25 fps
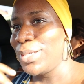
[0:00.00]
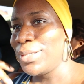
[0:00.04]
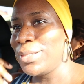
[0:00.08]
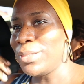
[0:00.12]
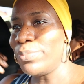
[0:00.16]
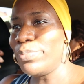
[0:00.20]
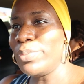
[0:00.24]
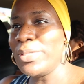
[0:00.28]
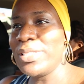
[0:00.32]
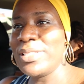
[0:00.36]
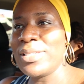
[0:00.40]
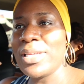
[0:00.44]

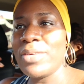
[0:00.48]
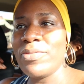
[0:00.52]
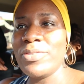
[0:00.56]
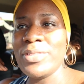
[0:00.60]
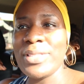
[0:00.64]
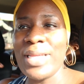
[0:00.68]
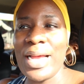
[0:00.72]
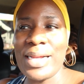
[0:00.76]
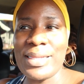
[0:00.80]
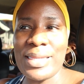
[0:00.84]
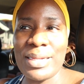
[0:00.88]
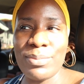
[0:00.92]
The place they
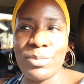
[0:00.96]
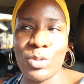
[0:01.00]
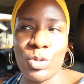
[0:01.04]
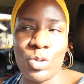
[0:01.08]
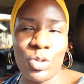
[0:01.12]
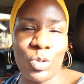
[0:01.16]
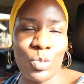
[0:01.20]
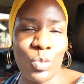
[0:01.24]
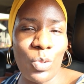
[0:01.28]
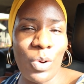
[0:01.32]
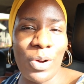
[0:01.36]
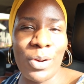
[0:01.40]
even directed me
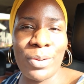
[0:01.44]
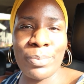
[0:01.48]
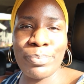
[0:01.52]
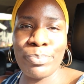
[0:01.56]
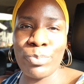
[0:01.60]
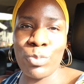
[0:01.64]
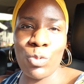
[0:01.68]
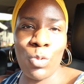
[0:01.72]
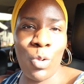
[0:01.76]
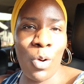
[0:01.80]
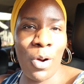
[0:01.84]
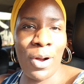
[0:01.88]
to
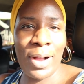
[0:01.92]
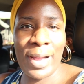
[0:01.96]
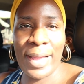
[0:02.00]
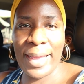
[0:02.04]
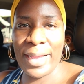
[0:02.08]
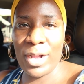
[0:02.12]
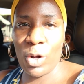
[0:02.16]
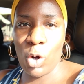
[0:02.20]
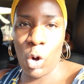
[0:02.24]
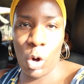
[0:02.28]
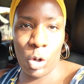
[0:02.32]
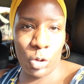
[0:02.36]
one
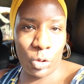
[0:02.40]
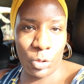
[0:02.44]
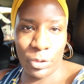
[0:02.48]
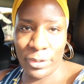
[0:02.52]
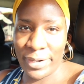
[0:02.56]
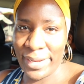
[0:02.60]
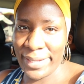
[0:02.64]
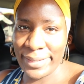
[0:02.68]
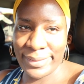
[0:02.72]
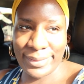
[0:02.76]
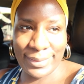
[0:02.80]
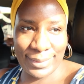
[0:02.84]
kind of corral
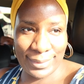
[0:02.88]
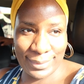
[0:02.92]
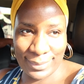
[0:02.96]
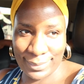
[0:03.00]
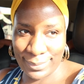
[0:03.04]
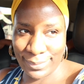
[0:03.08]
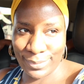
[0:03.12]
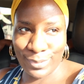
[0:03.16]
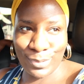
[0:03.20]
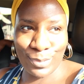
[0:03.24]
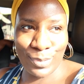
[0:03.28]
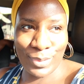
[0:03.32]
like
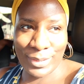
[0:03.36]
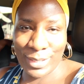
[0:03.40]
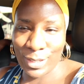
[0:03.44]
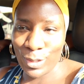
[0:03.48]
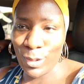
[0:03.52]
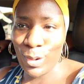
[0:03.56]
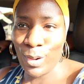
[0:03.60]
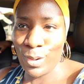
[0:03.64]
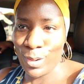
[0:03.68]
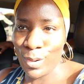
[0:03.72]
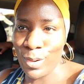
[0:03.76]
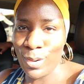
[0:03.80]
this, what they
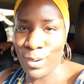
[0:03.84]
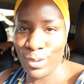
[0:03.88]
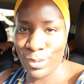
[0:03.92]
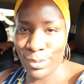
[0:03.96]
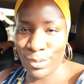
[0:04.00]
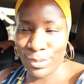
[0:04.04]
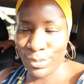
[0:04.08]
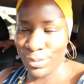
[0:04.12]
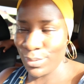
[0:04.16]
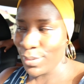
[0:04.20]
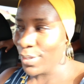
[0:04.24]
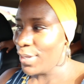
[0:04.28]
call
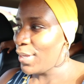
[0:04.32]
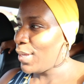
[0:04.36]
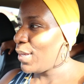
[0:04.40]
corral,